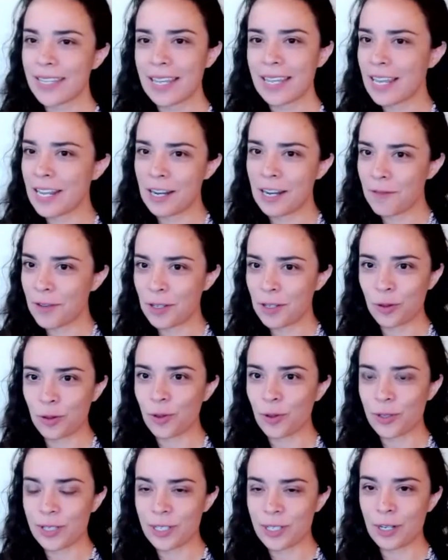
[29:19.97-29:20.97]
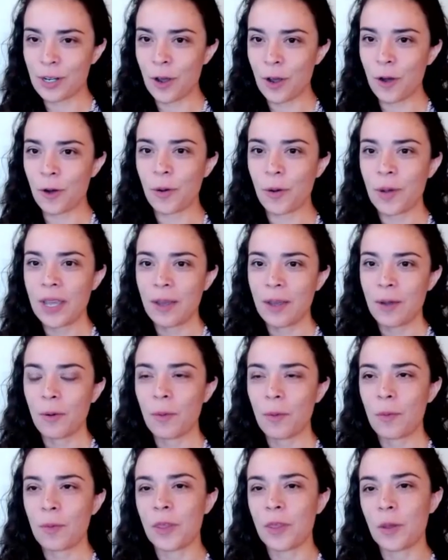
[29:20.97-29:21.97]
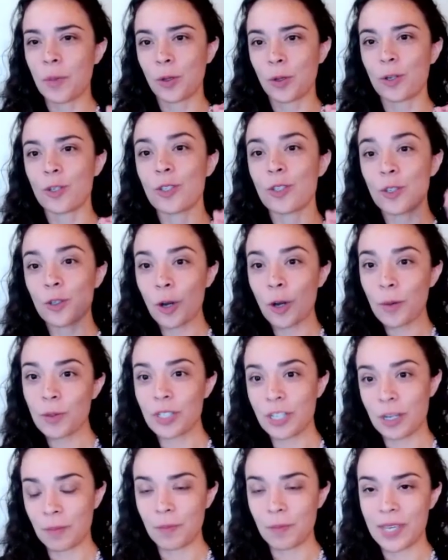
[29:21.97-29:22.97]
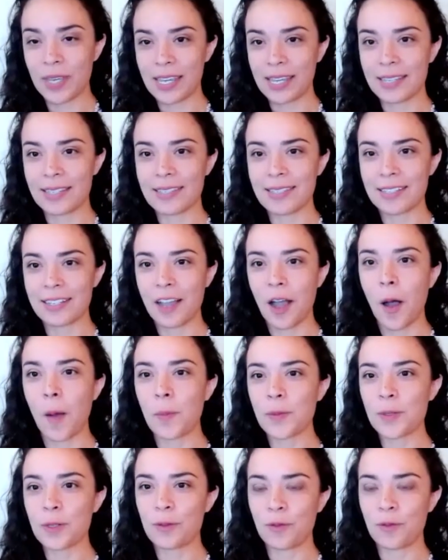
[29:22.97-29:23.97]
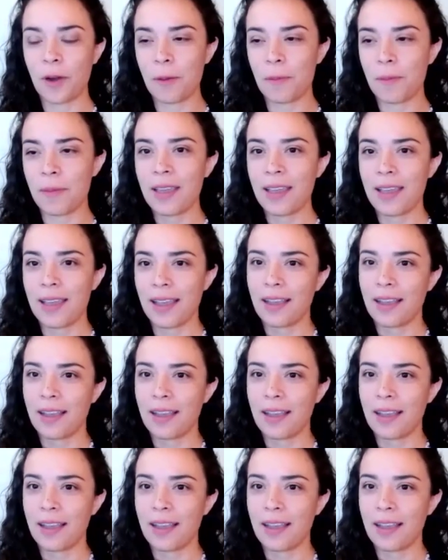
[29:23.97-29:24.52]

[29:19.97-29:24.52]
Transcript: individuals to know. The prescription piece comes from,